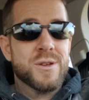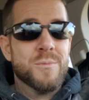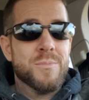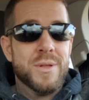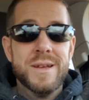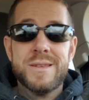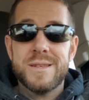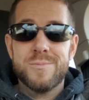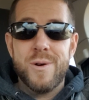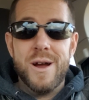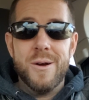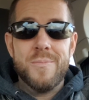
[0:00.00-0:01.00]
certain places
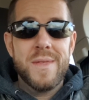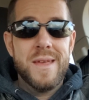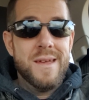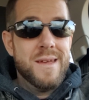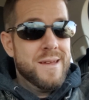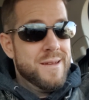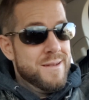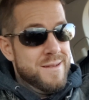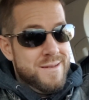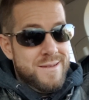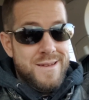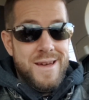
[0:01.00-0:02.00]
where,
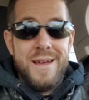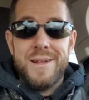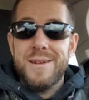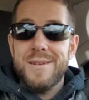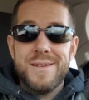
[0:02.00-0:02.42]
hey,